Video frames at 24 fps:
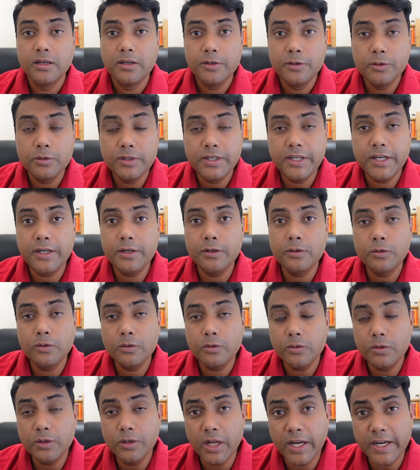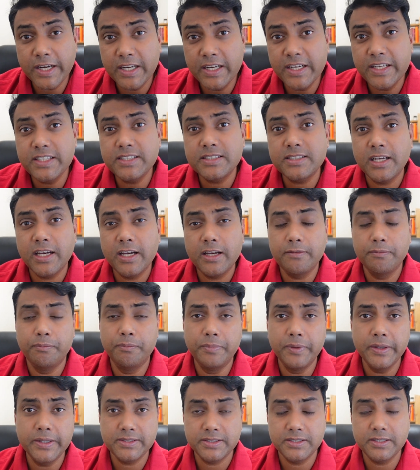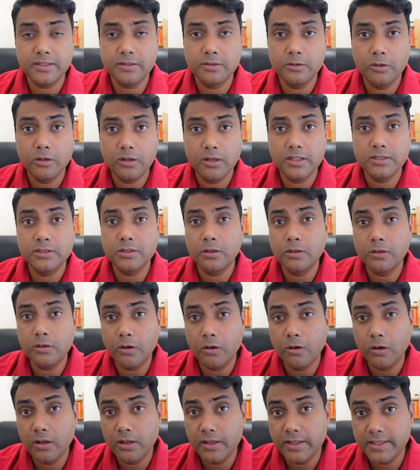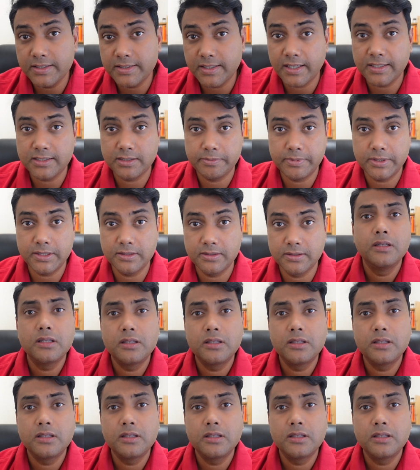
You need to at least have basic knowledge on all these aspects.